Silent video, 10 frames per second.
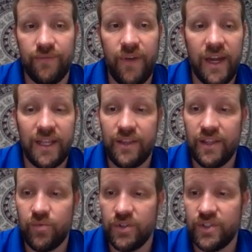defining,
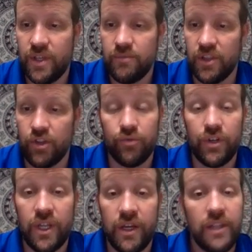this one seems a little
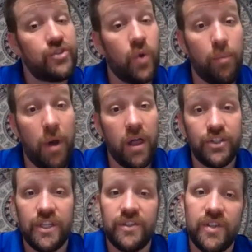redundant, so
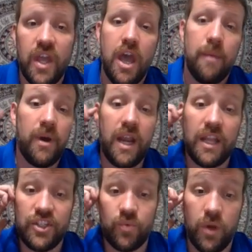apologies, but
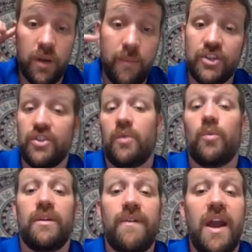I just want to make sure that
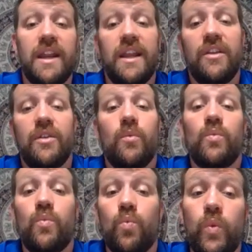we're defining here that
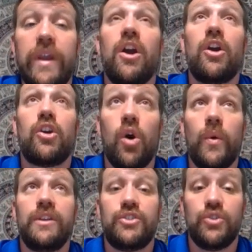we are
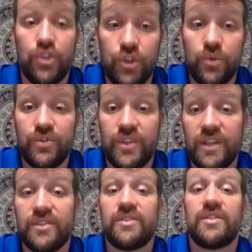going to use
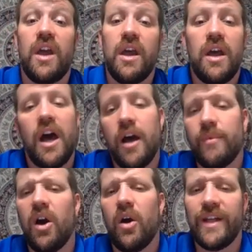this.
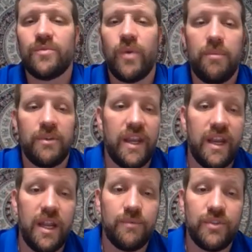Oh, that's why I put that
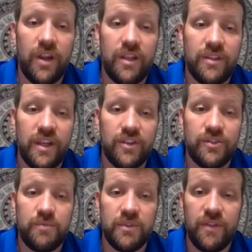in. I'm sorry.
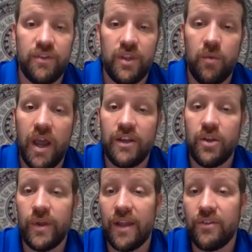Here's specifically why
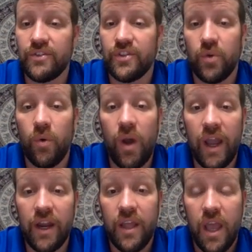no calculus is
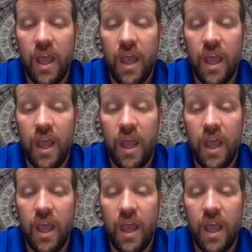required.